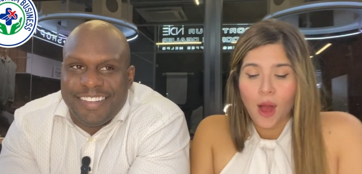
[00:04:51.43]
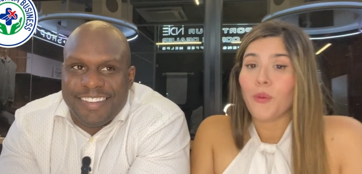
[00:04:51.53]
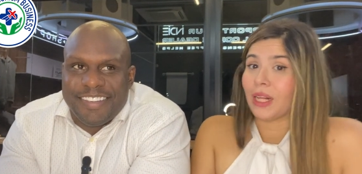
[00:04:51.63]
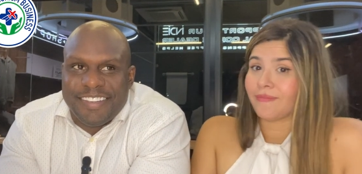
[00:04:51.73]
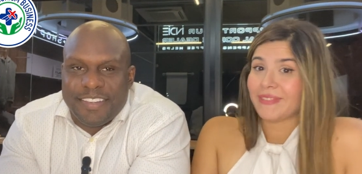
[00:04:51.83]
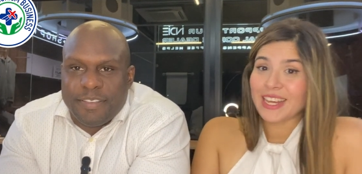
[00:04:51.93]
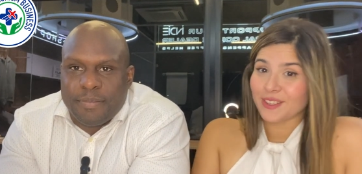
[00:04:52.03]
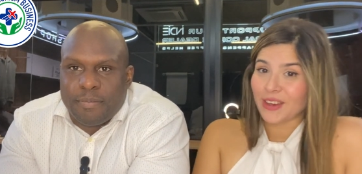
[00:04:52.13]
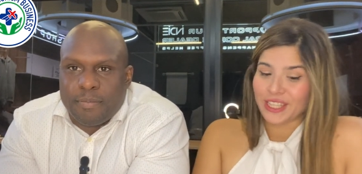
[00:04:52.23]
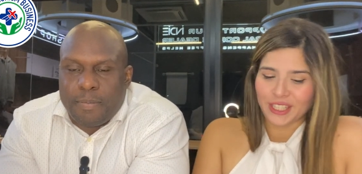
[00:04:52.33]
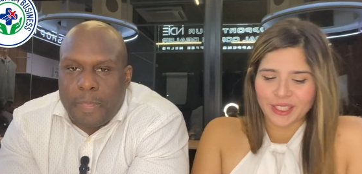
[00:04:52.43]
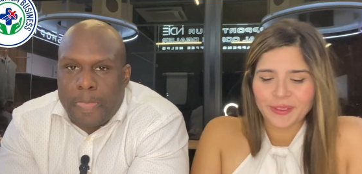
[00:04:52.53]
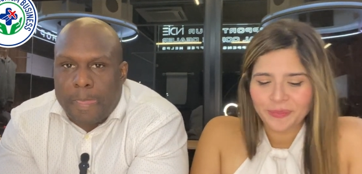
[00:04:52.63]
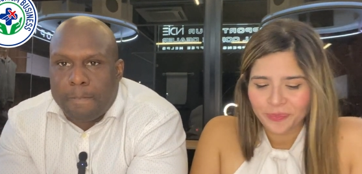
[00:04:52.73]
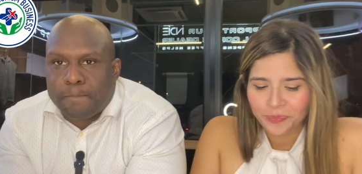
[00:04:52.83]
Speaker 1: Well, next question.
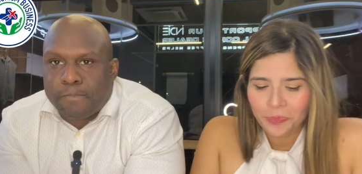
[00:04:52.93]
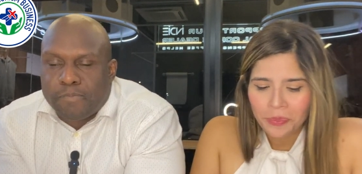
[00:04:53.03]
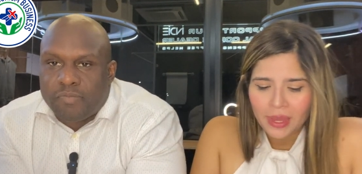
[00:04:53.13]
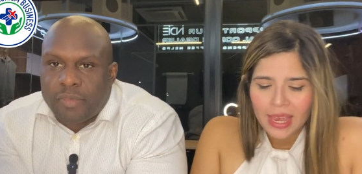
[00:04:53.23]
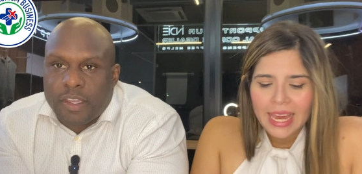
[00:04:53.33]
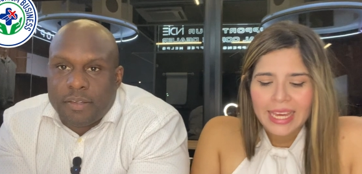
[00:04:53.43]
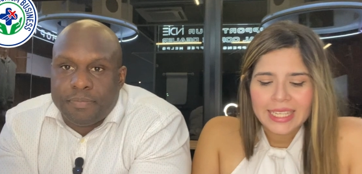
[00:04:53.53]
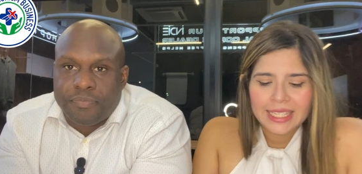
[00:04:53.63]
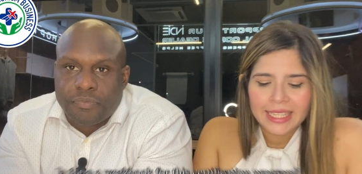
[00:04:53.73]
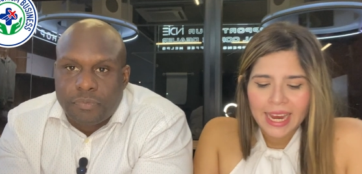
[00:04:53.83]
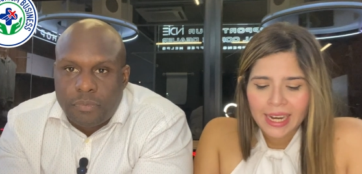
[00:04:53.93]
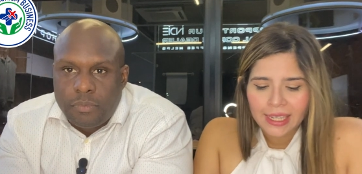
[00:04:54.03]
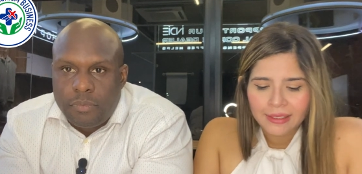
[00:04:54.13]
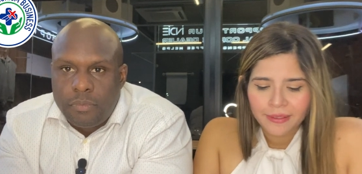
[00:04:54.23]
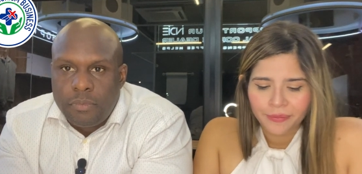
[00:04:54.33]
Is
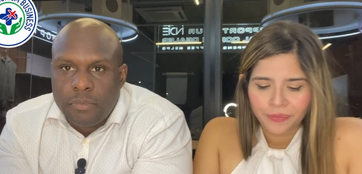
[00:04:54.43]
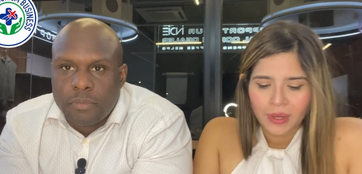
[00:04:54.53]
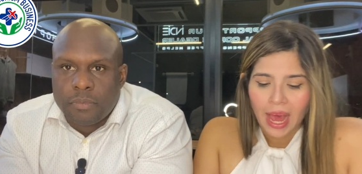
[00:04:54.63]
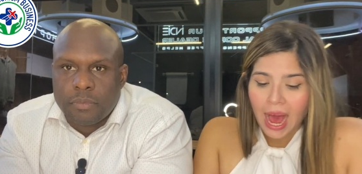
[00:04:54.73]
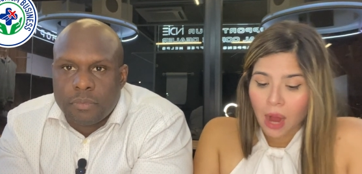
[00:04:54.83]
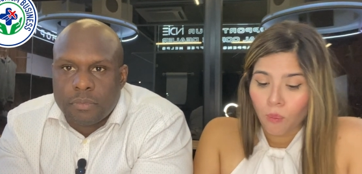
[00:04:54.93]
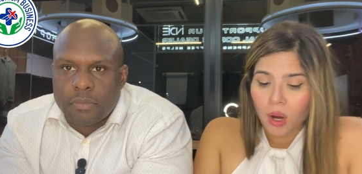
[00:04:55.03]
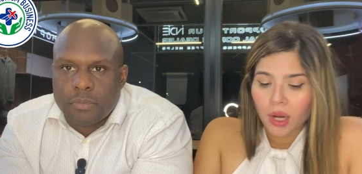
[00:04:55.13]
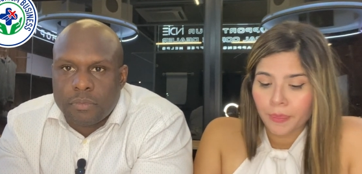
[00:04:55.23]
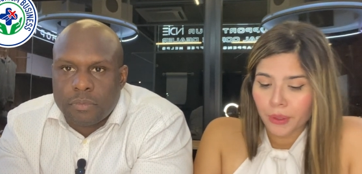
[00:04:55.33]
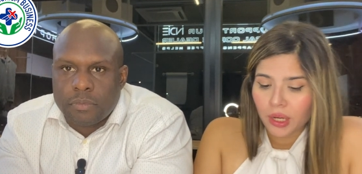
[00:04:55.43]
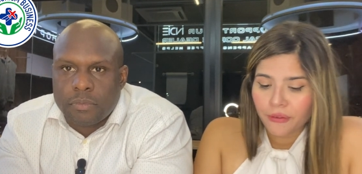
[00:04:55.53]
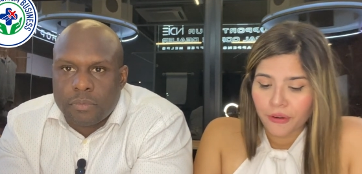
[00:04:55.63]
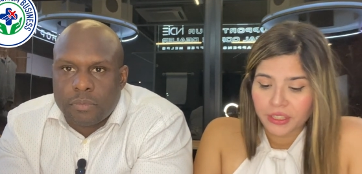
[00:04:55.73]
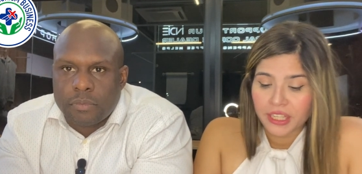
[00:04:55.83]
there a
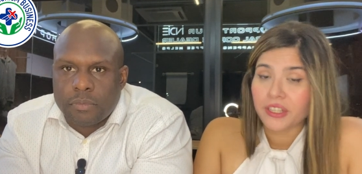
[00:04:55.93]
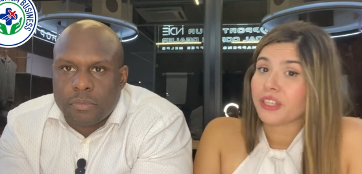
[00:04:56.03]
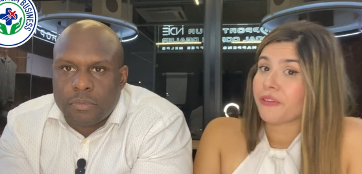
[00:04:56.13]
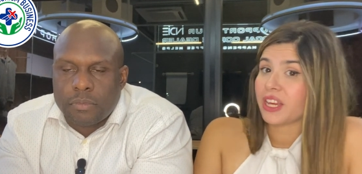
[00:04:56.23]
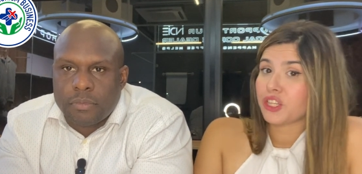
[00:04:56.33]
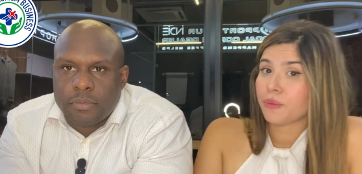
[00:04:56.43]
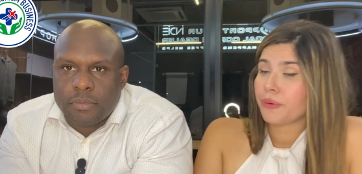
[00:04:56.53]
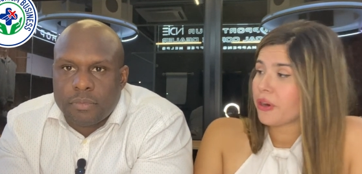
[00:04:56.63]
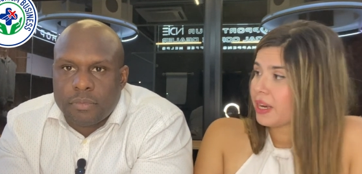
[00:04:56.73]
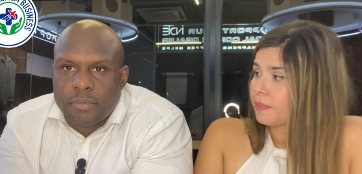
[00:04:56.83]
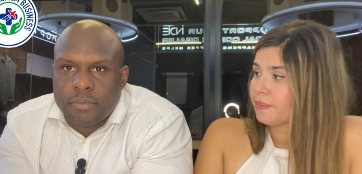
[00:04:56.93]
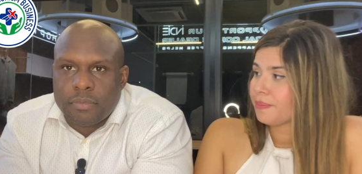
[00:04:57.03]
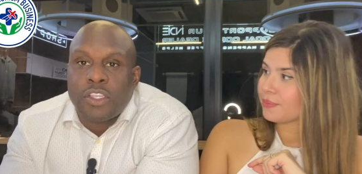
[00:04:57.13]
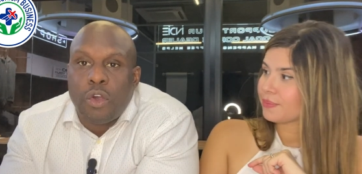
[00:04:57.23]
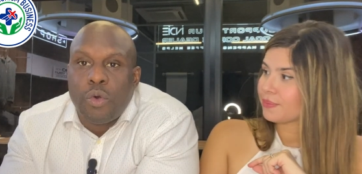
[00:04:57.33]
workbook for this certification program?
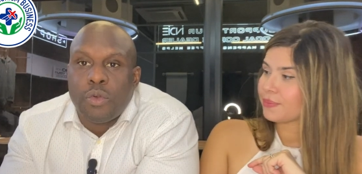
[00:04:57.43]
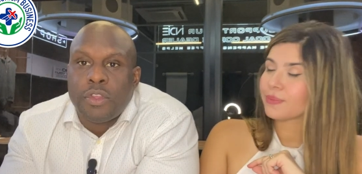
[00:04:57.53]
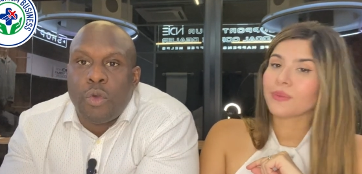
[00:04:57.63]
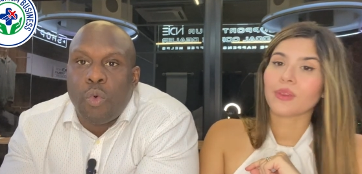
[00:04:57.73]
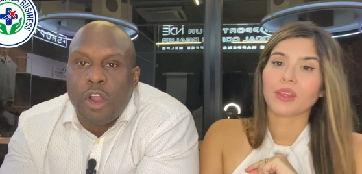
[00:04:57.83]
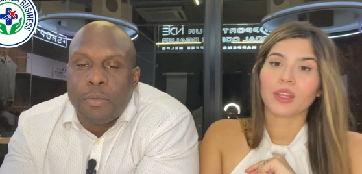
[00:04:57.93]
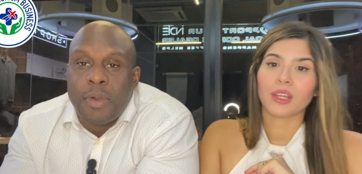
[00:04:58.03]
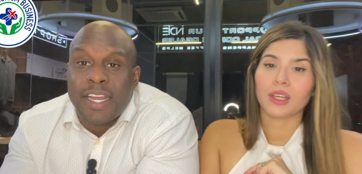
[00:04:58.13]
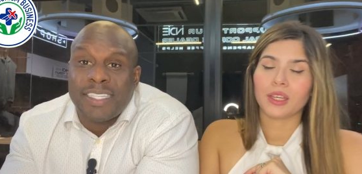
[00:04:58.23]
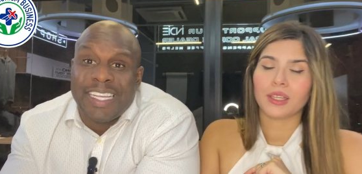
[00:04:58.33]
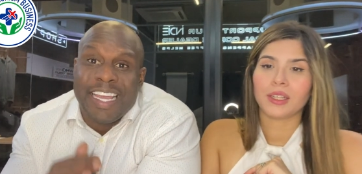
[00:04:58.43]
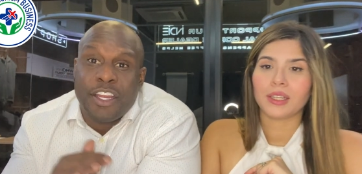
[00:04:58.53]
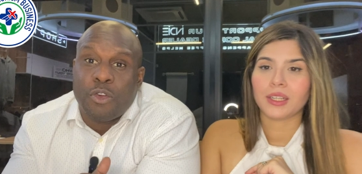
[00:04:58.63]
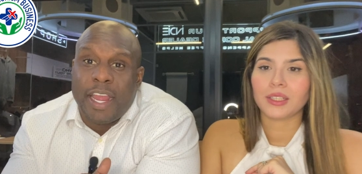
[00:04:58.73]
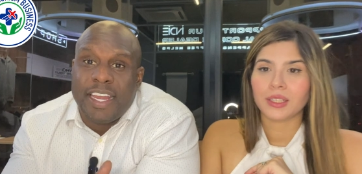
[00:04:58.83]
Speaker 2: So the workbook is
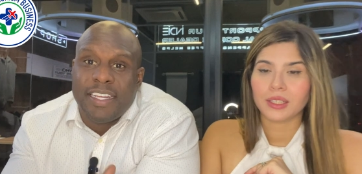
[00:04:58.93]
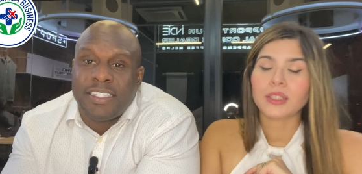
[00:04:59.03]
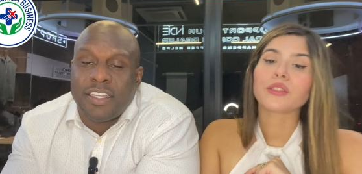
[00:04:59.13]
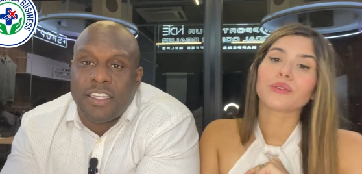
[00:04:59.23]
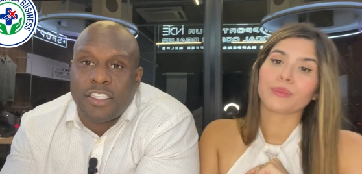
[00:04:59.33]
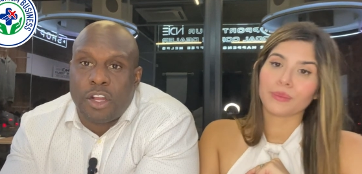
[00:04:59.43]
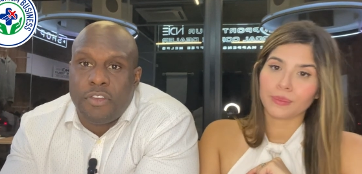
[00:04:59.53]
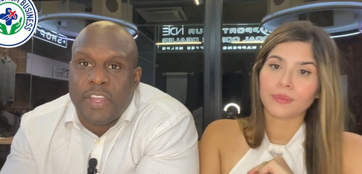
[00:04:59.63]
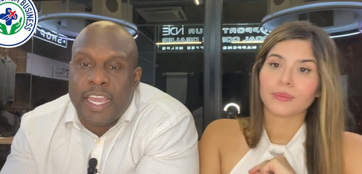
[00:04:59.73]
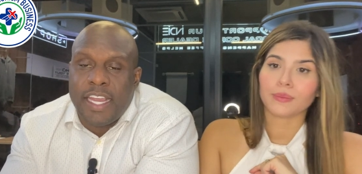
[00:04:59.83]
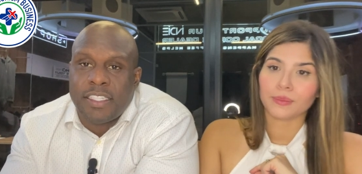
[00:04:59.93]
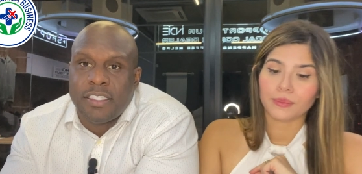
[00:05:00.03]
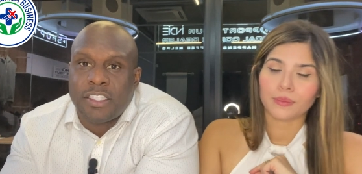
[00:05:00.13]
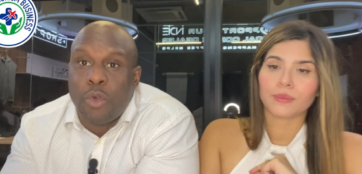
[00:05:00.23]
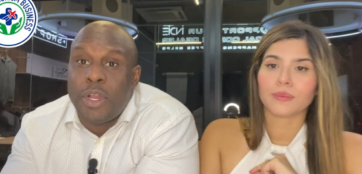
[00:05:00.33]
integrated into the certification,
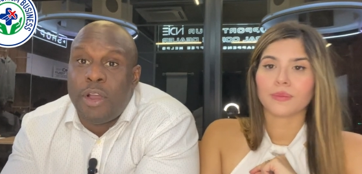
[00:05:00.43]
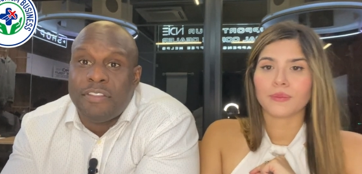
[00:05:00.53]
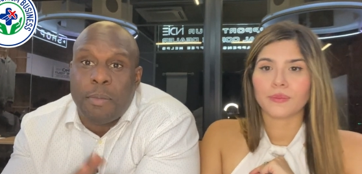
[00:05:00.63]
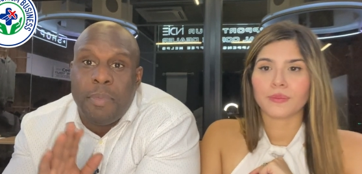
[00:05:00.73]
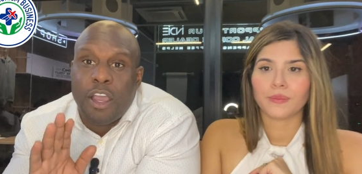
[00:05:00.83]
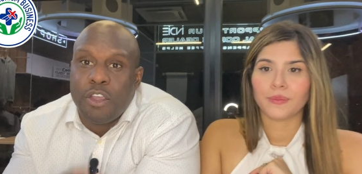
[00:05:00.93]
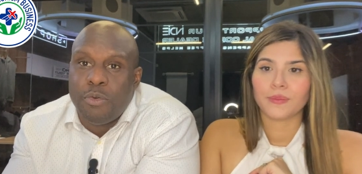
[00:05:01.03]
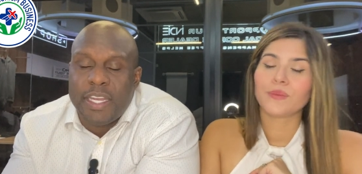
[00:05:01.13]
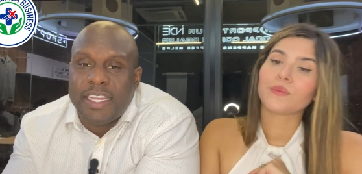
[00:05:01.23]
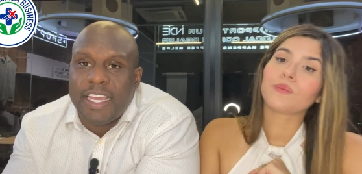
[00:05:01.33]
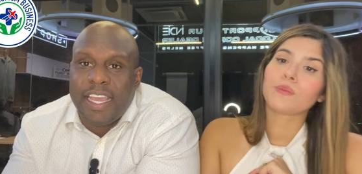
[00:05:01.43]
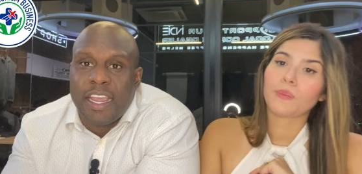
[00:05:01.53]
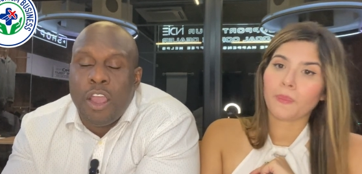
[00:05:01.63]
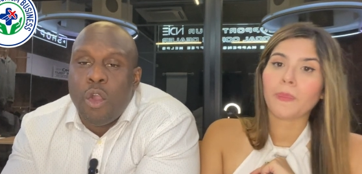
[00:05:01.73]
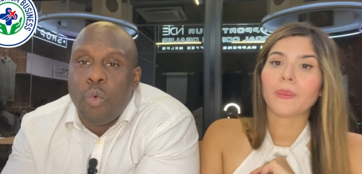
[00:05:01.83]
so we don't have to mail you
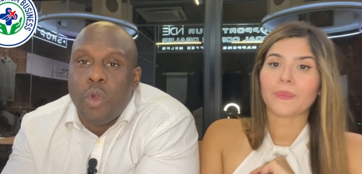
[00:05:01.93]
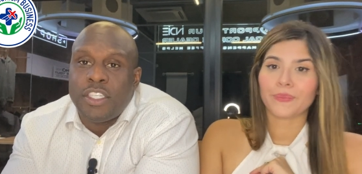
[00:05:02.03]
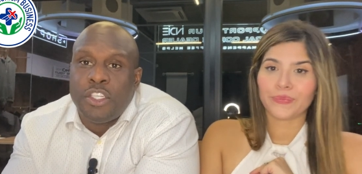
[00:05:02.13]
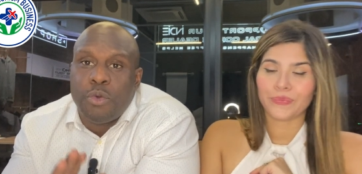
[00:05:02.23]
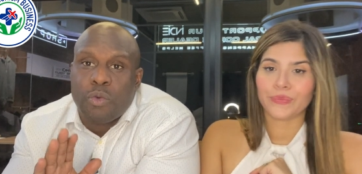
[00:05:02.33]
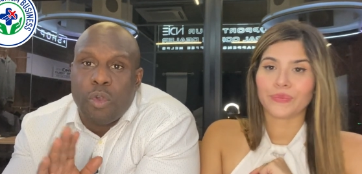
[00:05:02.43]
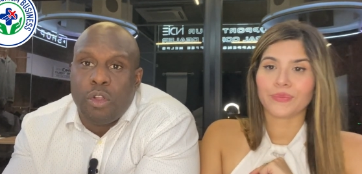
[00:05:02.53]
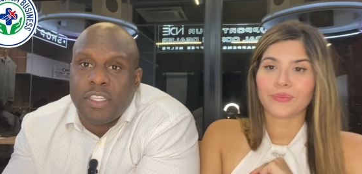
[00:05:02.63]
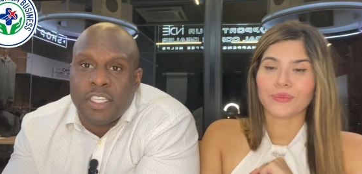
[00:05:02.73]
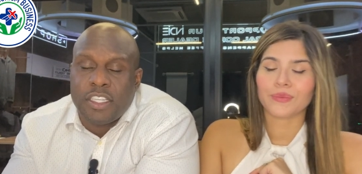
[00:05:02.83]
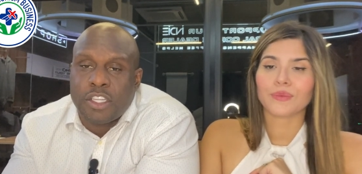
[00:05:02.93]
anything. Once you enroll into the